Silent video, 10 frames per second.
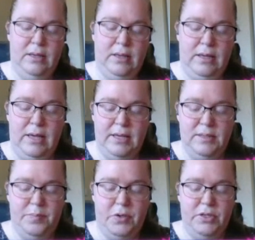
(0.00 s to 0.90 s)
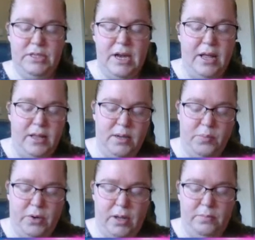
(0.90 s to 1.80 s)
He has personality
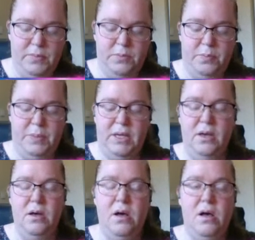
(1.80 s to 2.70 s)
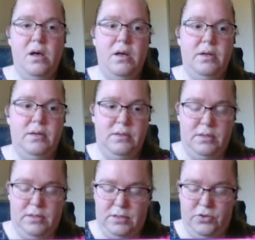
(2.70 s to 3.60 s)
problems beyond
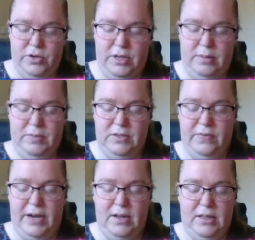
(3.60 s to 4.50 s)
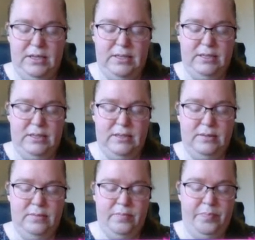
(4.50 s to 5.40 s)
the dreams of analysts."
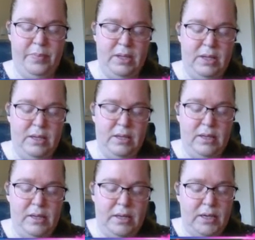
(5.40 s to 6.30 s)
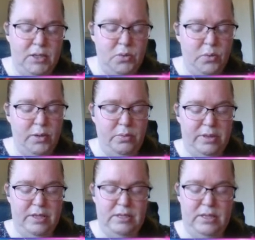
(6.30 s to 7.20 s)
He toyed with
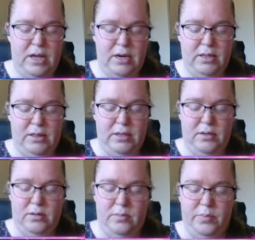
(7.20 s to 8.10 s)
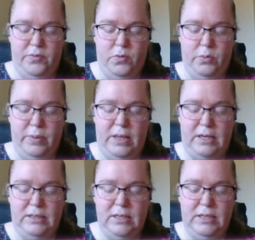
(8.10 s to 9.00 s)
this thought a little before
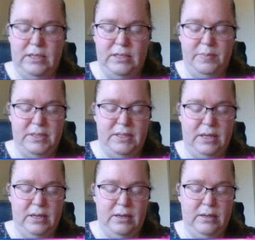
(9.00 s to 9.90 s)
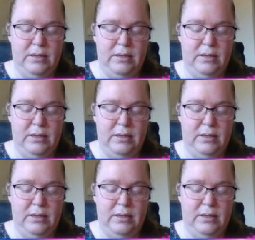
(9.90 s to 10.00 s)
reluctantly dismissing it.